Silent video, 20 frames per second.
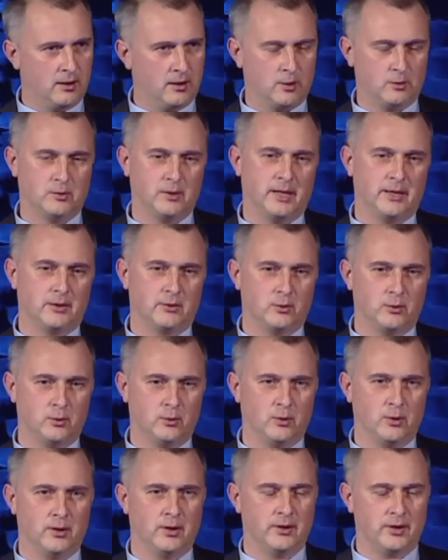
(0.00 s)
I'd like
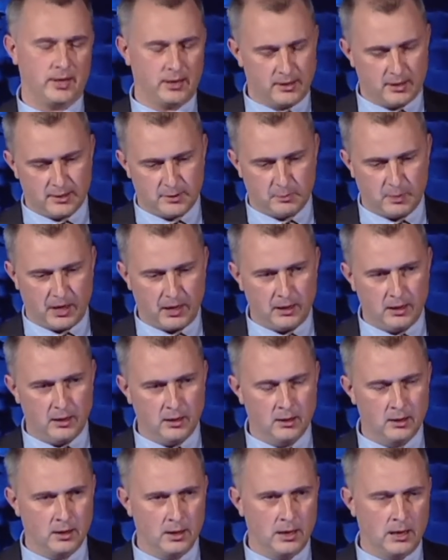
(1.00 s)
to thank
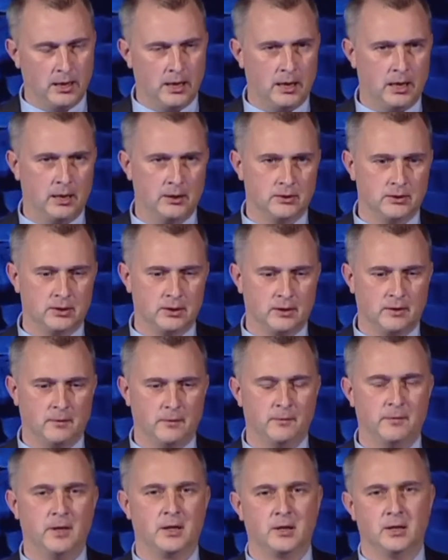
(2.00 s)
SPIE and
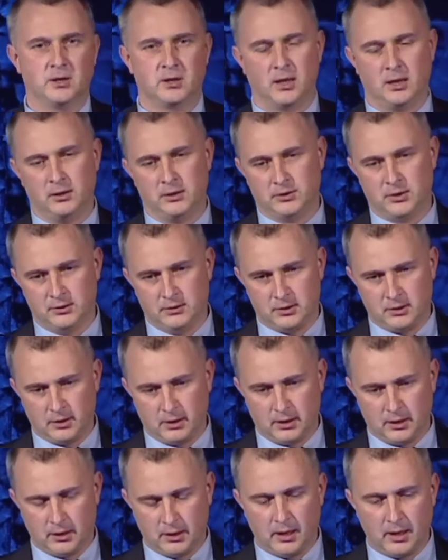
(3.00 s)
very talented
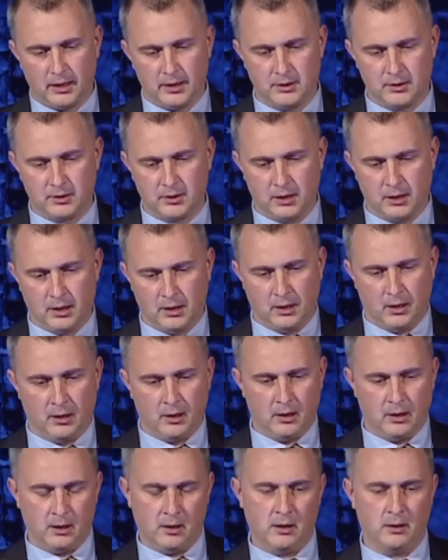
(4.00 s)
guys
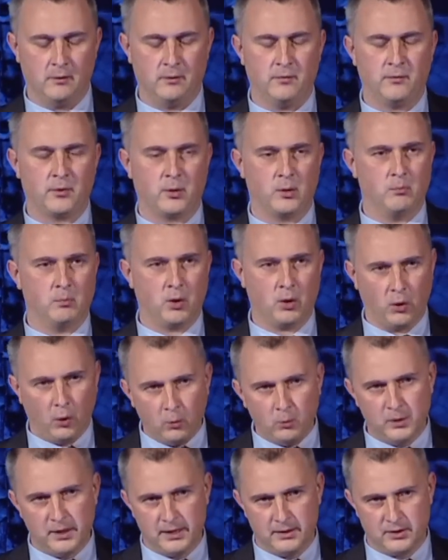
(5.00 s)
uh, from
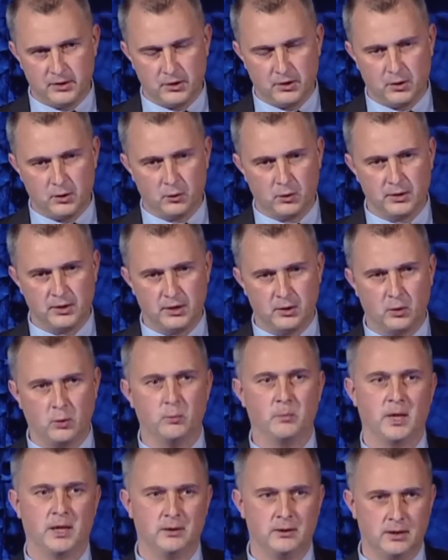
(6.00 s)
Homeland Security
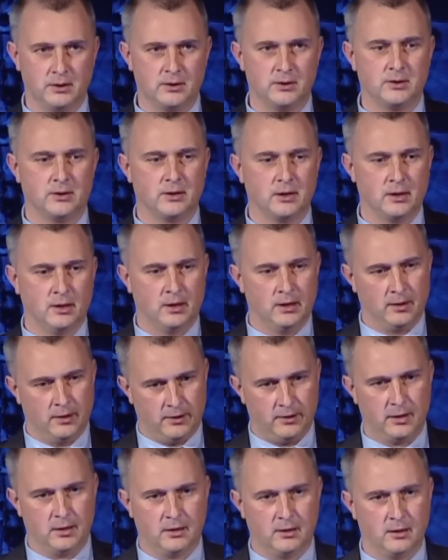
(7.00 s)
who made this
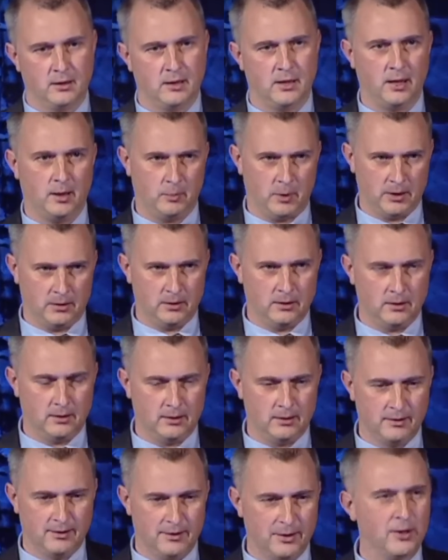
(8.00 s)
thing happen.
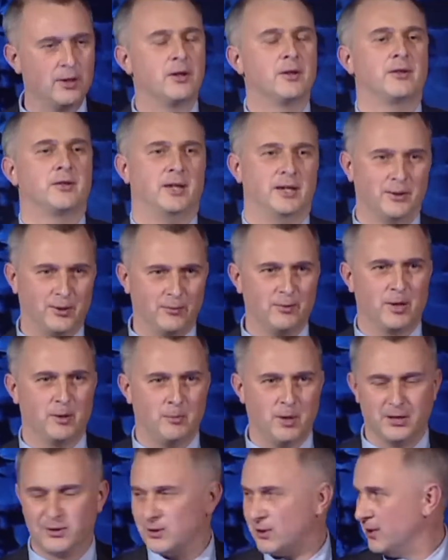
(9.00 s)
Thank you
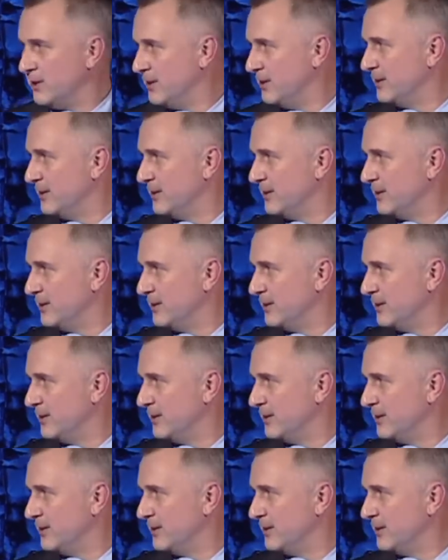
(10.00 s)
very much.